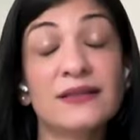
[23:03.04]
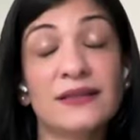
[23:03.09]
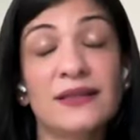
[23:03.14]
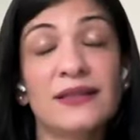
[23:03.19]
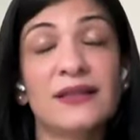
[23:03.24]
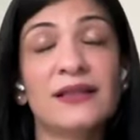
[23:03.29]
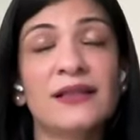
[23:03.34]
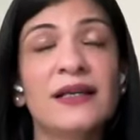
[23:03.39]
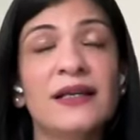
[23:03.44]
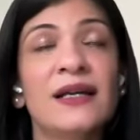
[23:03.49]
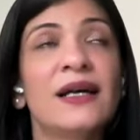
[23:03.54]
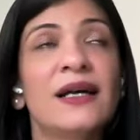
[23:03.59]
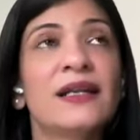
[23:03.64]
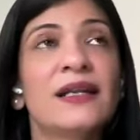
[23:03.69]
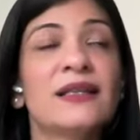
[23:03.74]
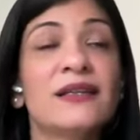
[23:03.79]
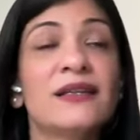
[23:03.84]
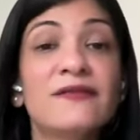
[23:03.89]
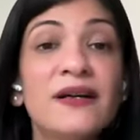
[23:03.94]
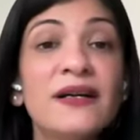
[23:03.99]
The
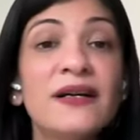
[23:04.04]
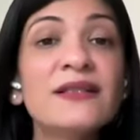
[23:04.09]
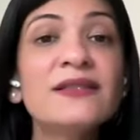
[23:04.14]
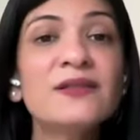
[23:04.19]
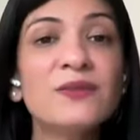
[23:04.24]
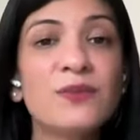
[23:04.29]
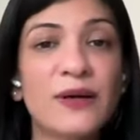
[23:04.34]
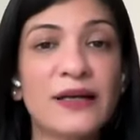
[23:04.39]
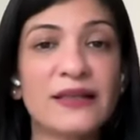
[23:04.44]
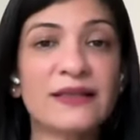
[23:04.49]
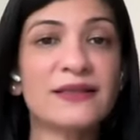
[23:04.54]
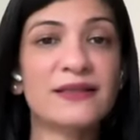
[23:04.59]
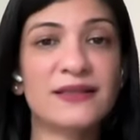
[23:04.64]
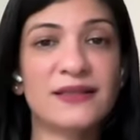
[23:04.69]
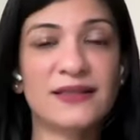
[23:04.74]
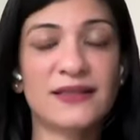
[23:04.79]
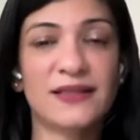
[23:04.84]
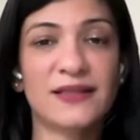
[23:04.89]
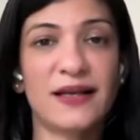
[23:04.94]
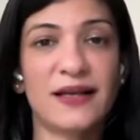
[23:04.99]
first
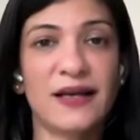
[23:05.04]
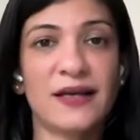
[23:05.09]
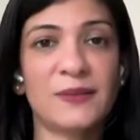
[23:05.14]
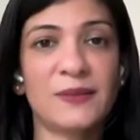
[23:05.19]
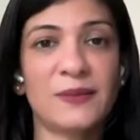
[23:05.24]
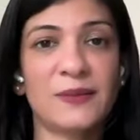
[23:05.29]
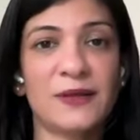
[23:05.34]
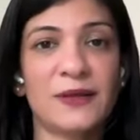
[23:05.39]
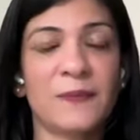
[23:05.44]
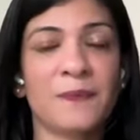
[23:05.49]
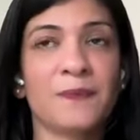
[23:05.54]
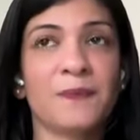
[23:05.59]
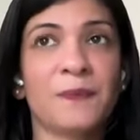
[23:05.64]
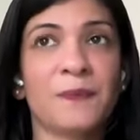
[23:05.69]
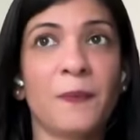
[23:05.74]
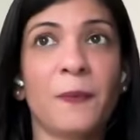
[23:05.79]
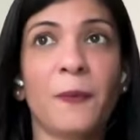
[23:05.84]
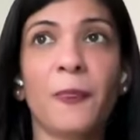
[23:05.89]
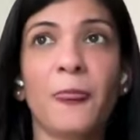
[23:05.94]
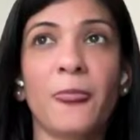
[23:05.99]
ones describe,
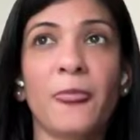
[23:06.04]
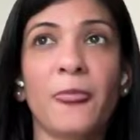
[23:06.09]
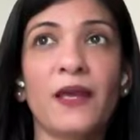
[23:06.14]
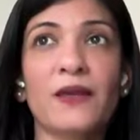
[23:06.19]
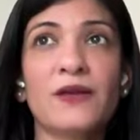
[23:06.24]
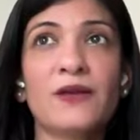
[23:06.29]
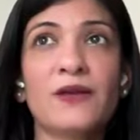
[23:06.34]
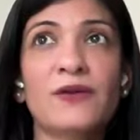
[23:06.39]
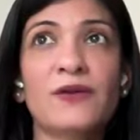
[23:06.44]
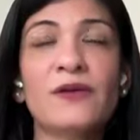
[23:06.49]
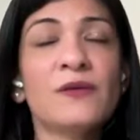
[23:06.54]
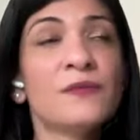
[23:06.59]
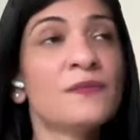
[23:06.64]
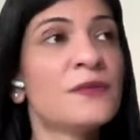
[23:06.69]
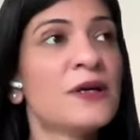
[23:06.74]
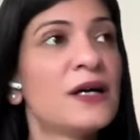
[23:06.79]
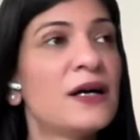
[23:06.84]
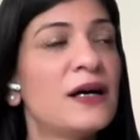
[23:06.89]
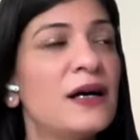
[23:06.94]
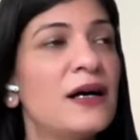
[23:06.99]
you know,